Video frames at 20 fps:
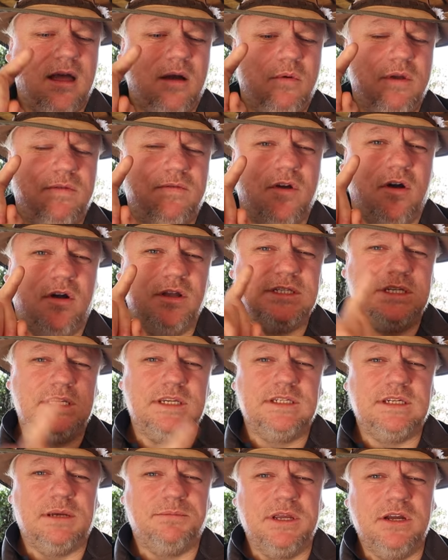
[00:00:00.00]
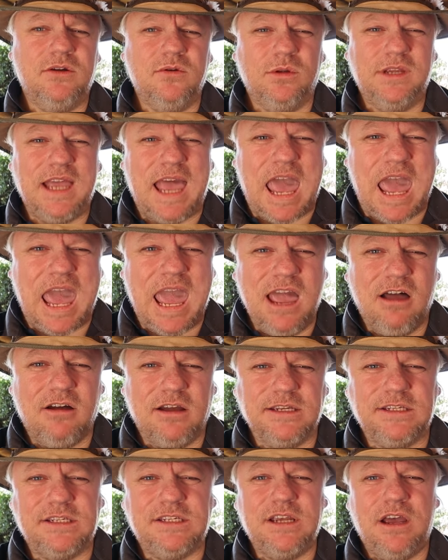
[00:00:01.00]
We've got something called
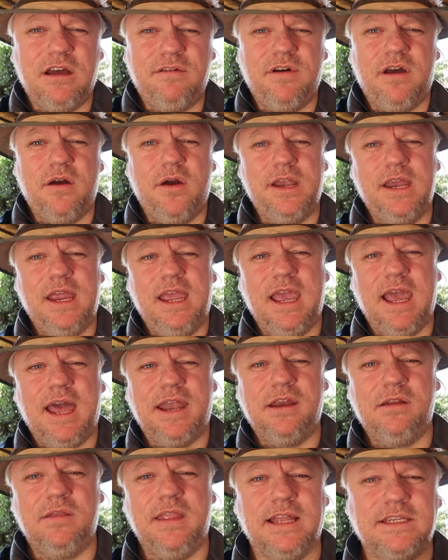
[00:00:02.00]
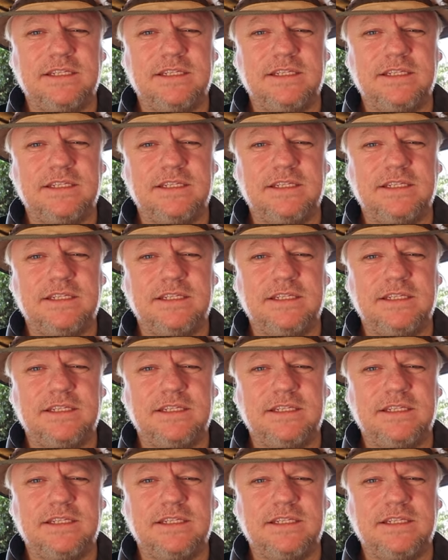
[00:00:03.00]
AI servo in Canon.